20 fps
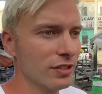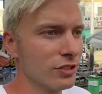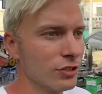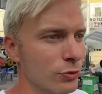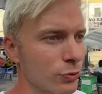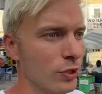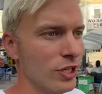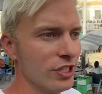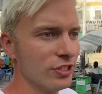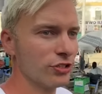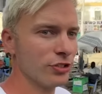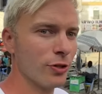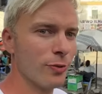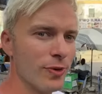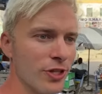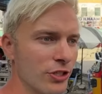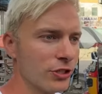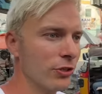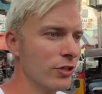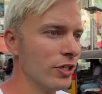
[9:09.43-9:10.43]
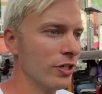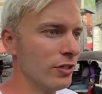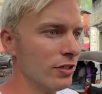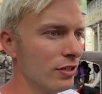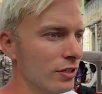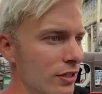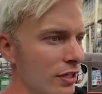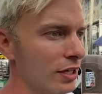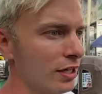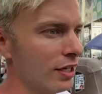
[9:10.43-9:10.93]
It's really so much going
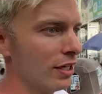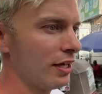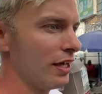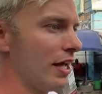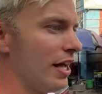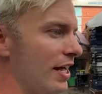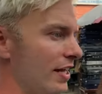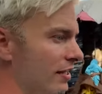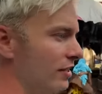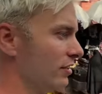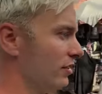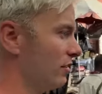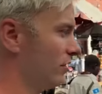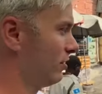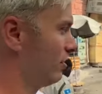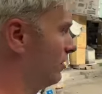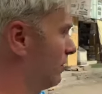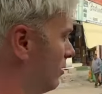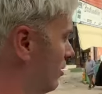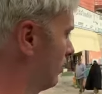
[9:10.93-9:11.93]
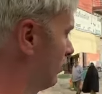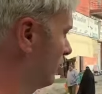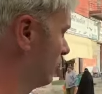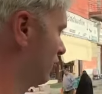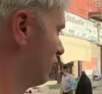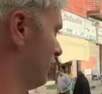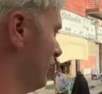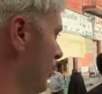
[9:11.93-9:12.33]
on. And